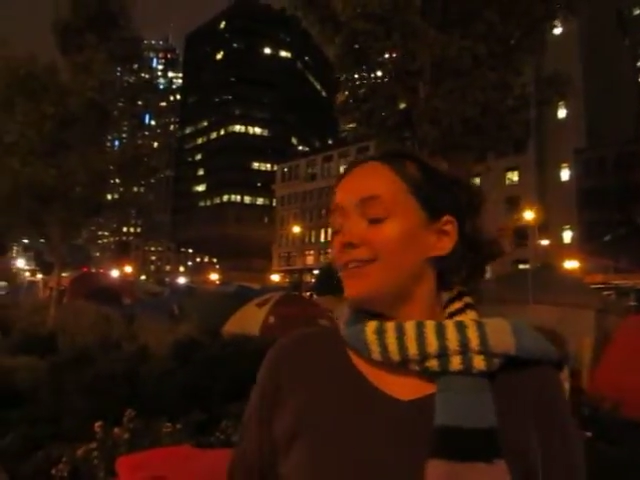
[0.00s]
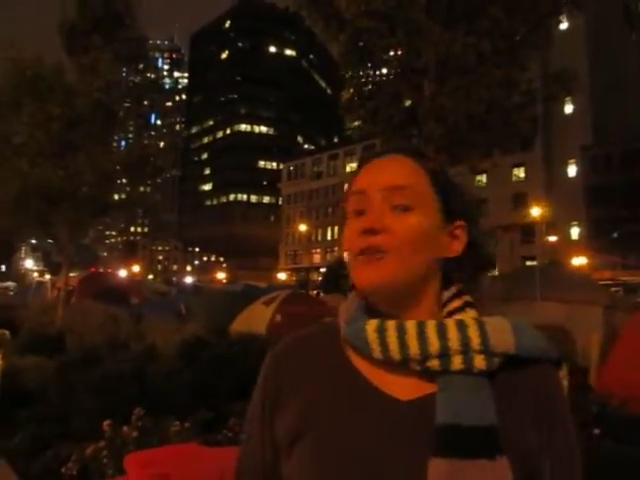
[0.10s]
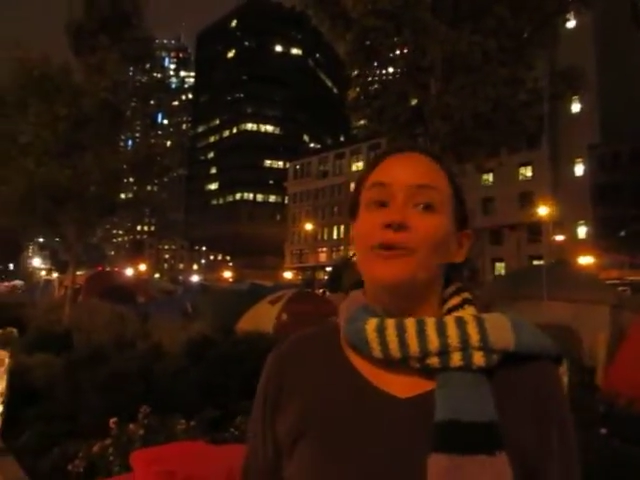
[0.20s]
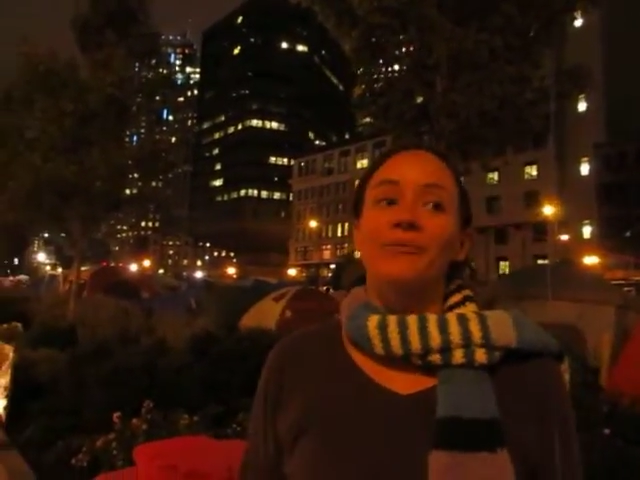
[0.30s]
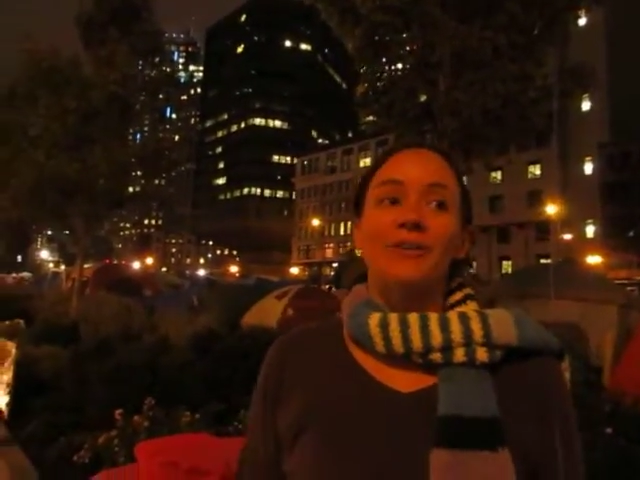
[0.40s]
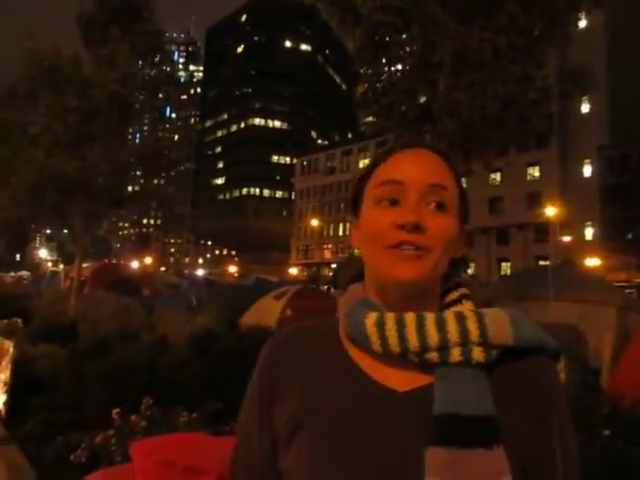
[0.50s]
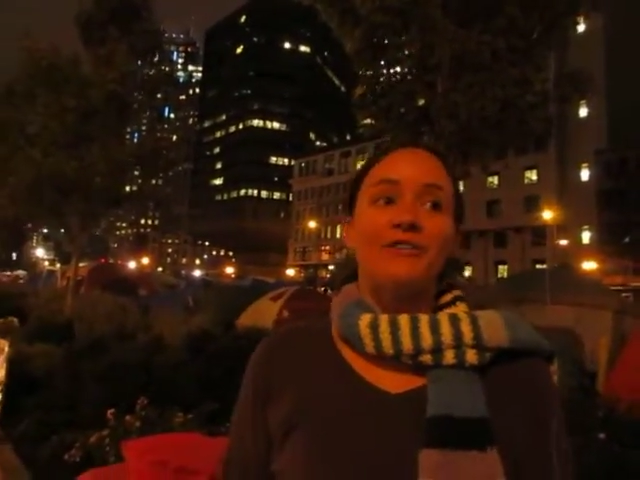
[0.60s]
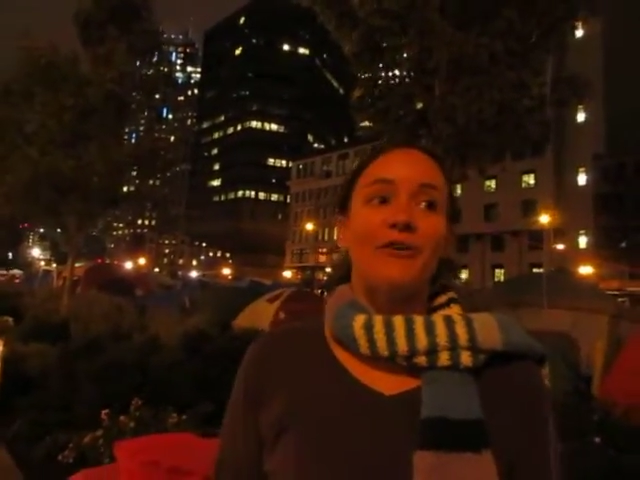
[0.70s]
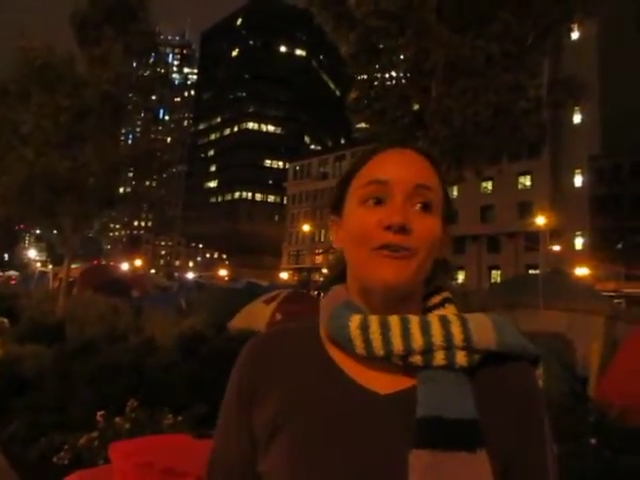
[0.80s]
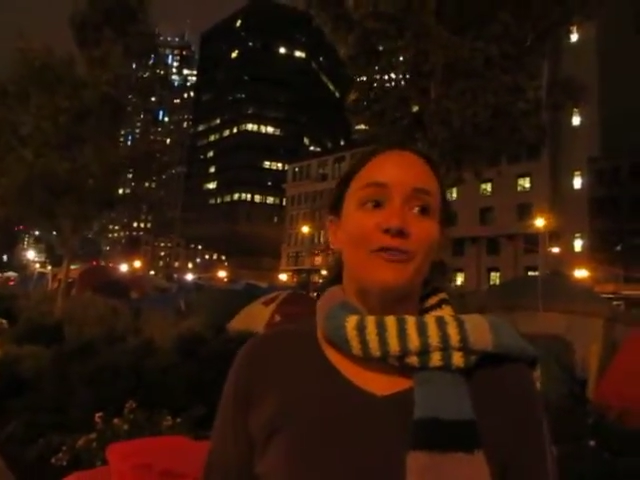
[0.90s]
no one wants
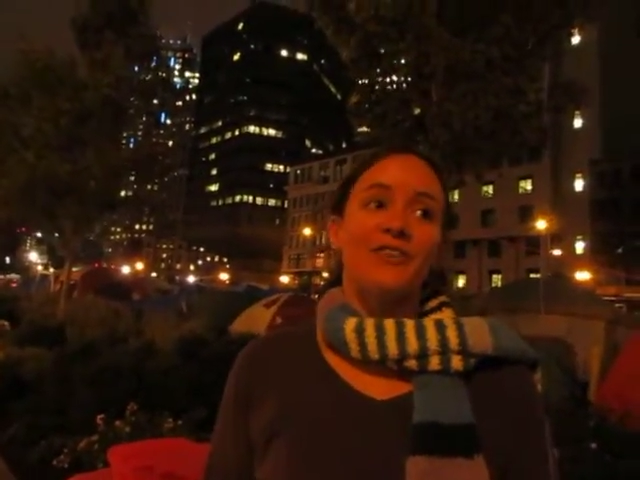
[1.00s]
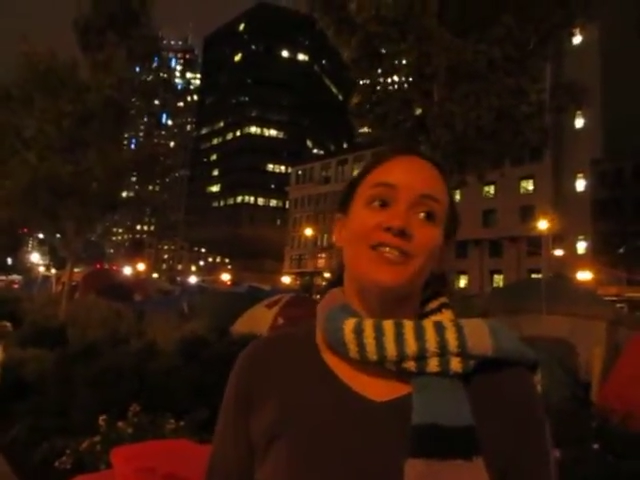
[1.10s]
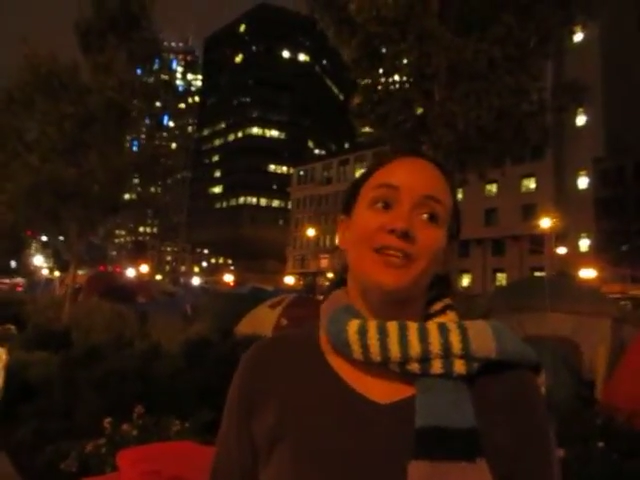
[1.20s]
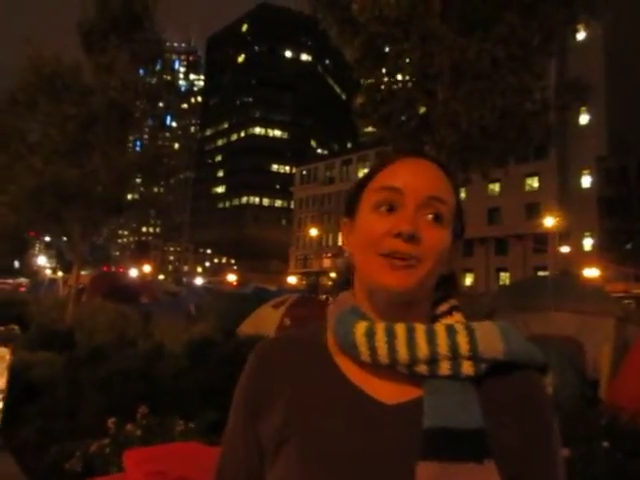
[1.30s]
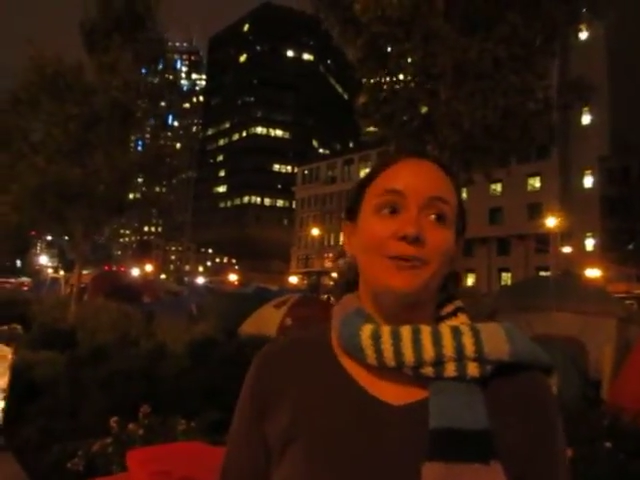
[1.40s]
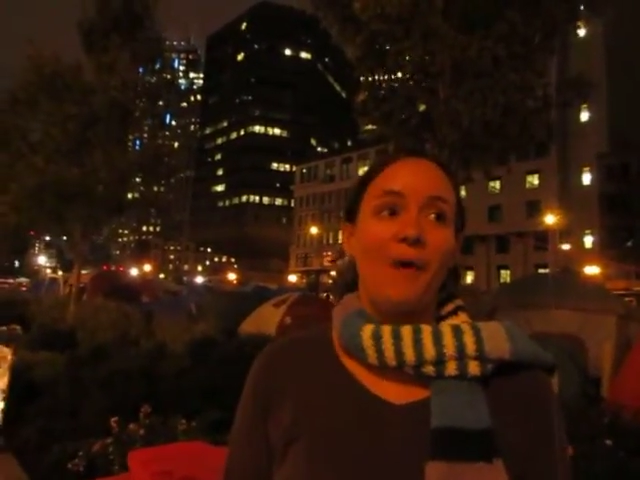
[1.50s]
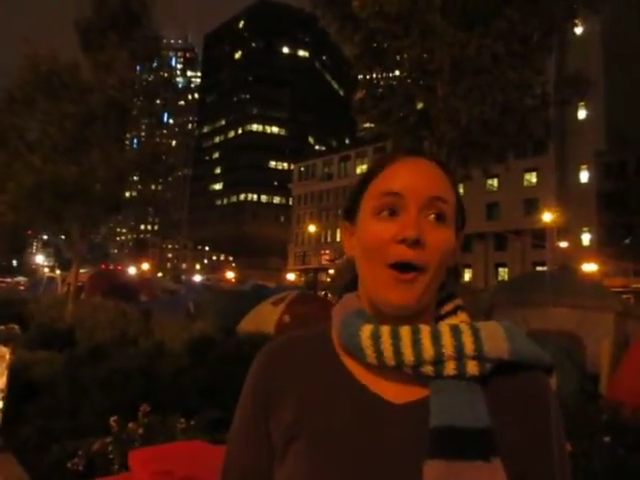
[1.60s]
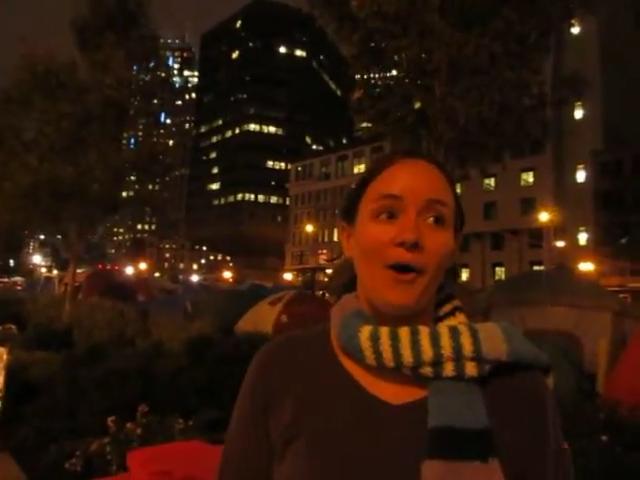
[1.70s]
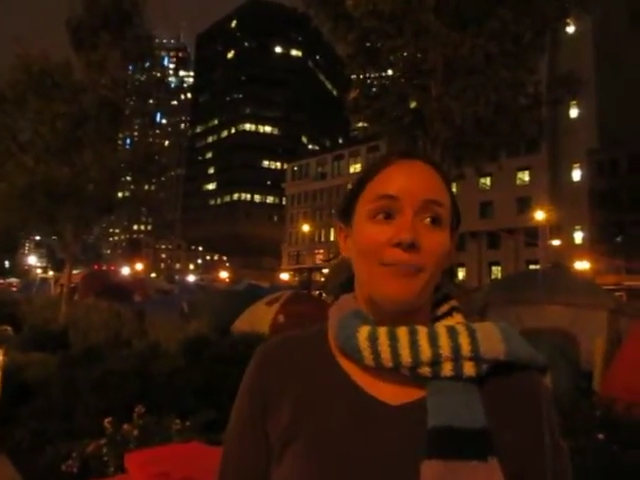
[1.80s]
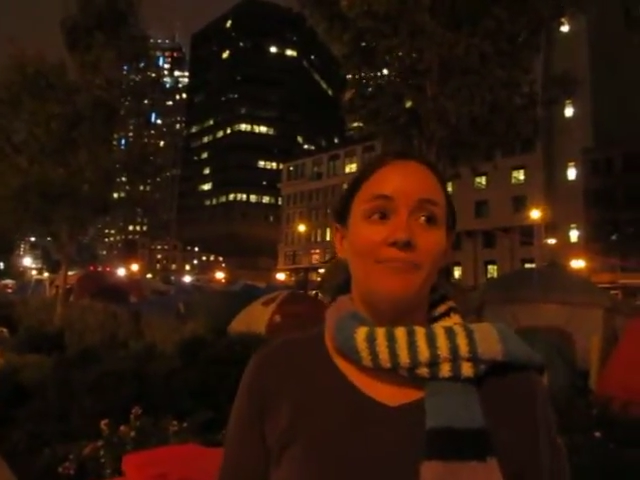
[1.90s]
to vote for the single
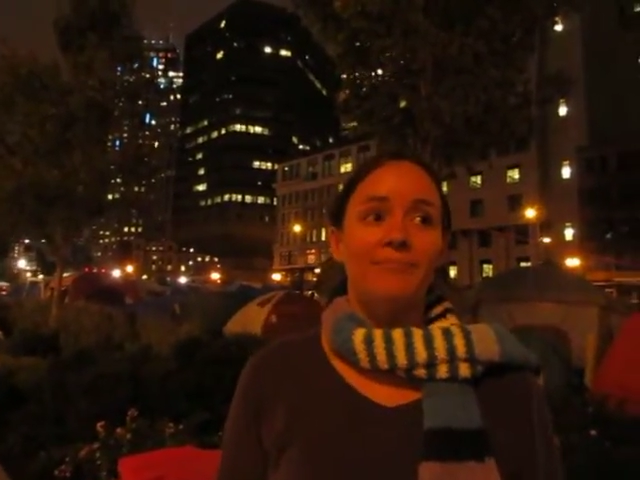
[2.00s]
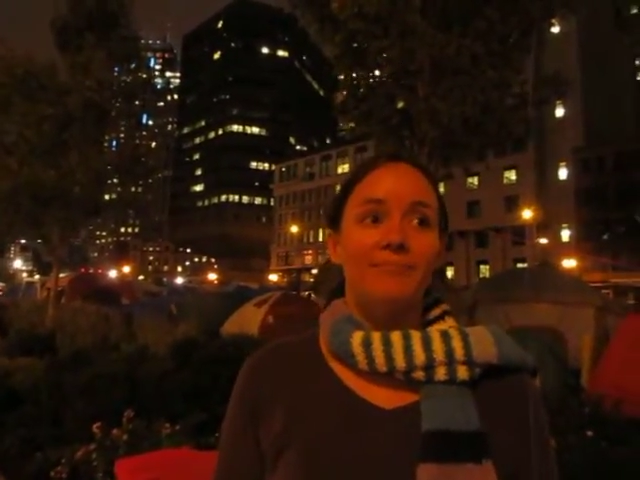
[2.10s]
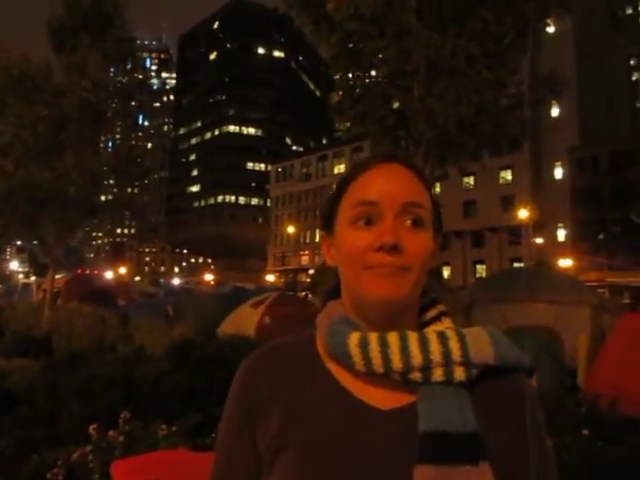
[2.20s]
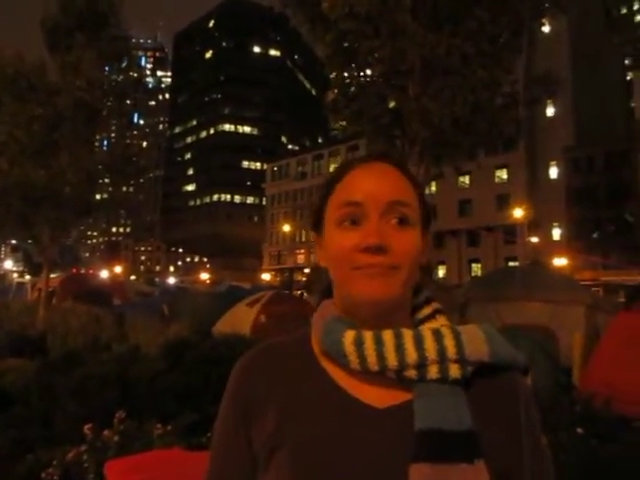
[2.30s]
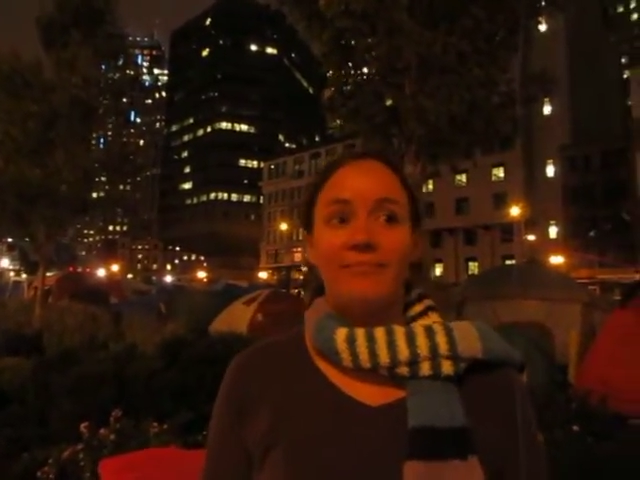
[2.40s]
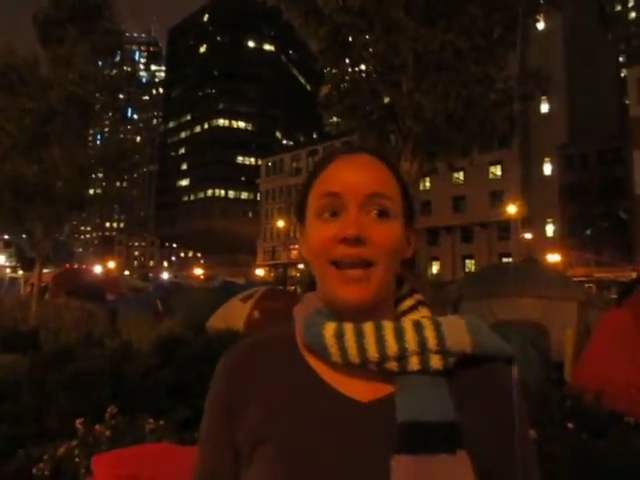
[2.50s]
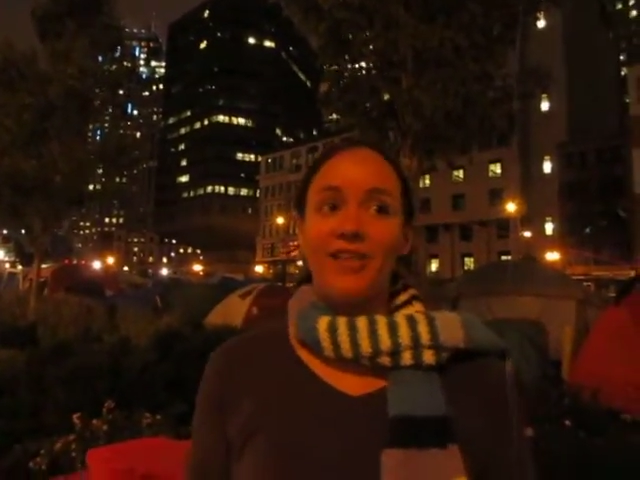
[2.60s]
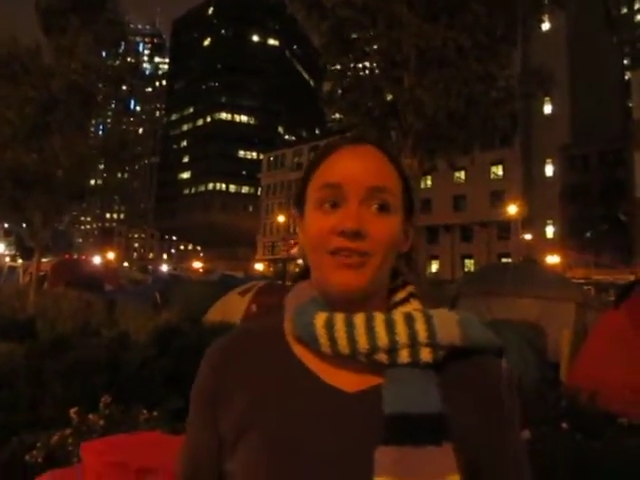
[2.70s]
mom atheist.